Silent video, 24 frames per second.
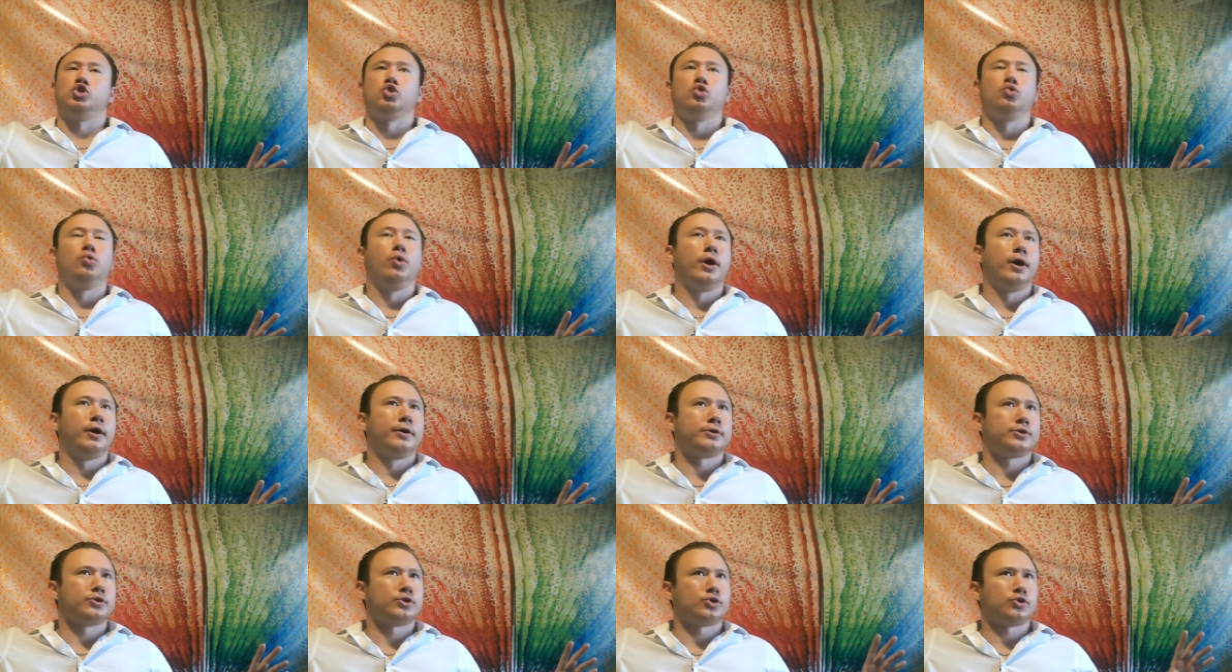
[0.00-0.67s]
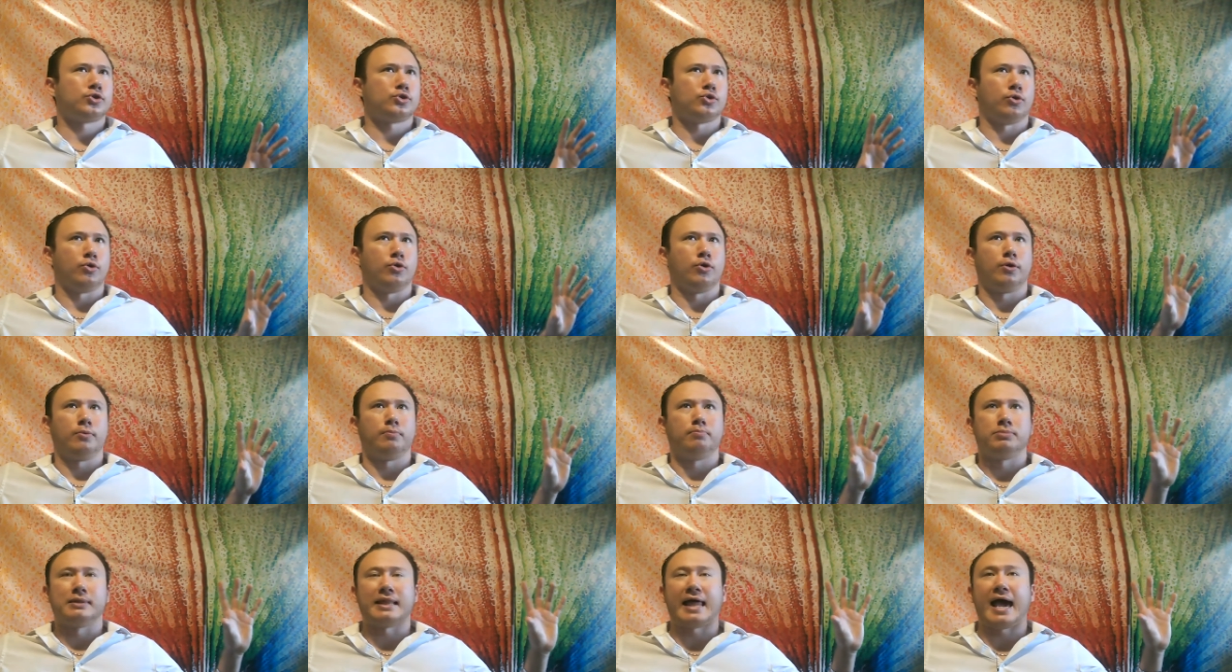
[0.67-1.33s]
Jewish
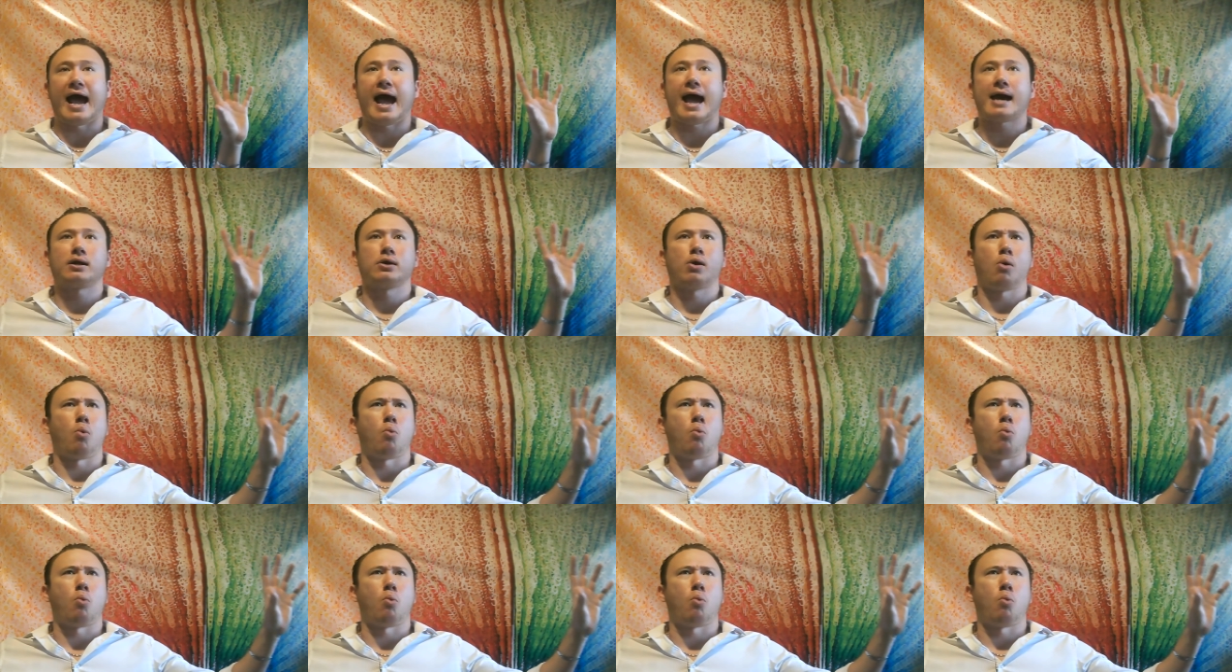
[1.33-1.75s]
or black,